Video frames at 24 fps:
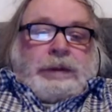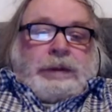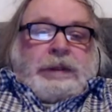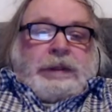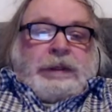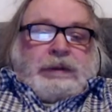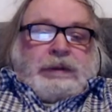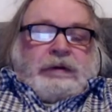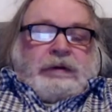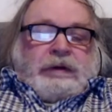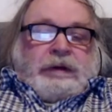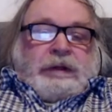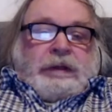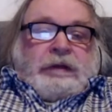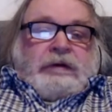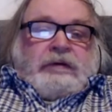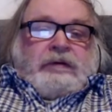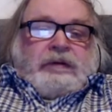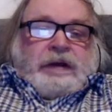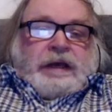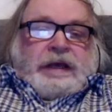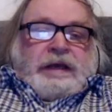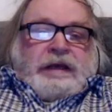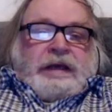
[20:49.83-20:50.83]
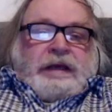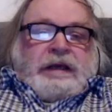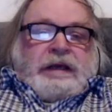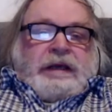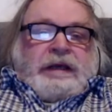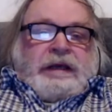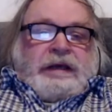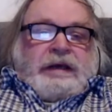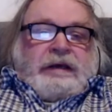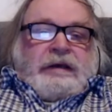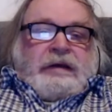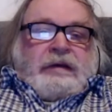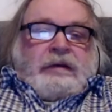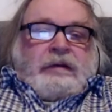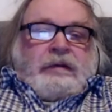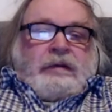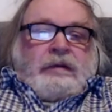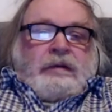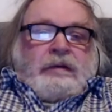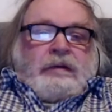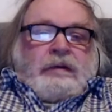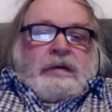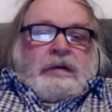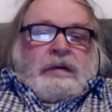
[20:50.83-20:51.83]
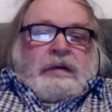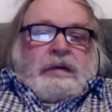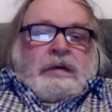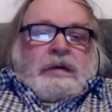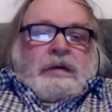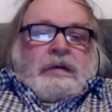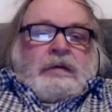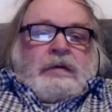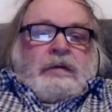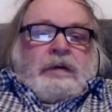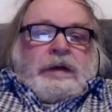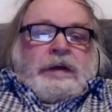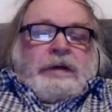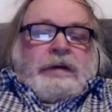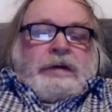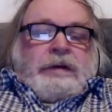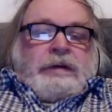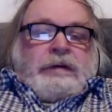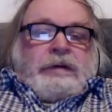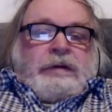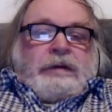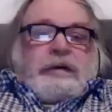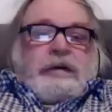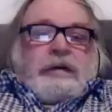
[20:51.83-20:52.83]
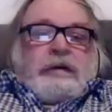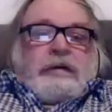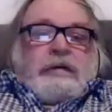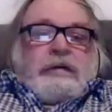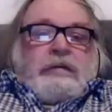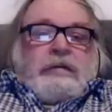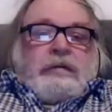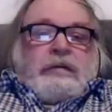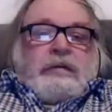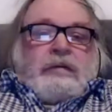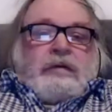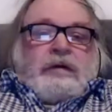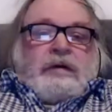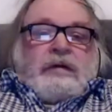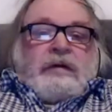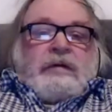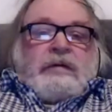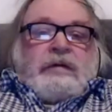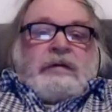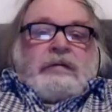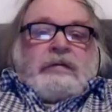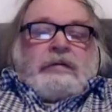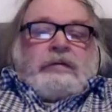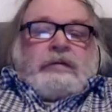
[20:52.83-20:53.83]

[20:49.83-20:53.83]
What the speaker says: She's agreeing here with what